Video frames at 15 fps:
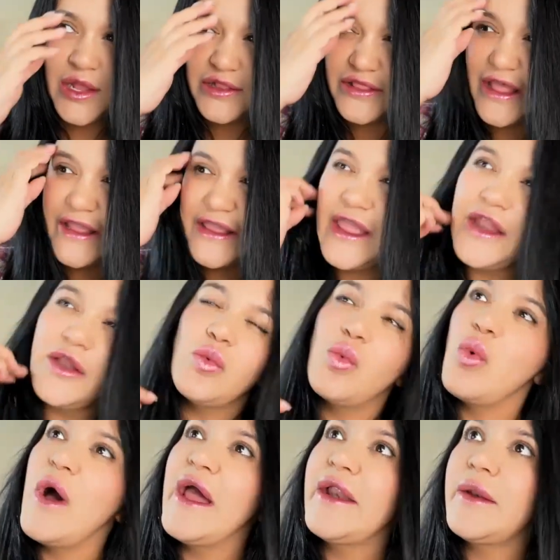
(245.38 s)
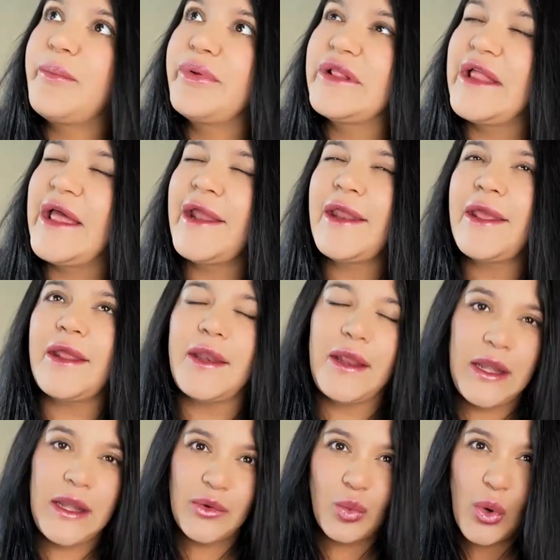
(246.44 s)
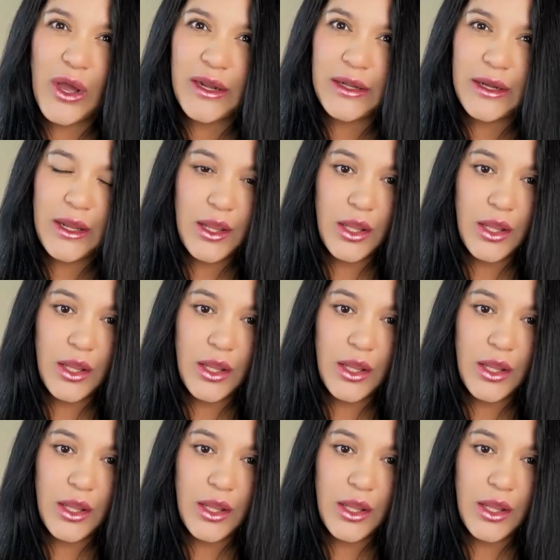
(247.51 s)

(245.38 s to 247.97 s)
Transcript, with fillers: Like, in what planet, in what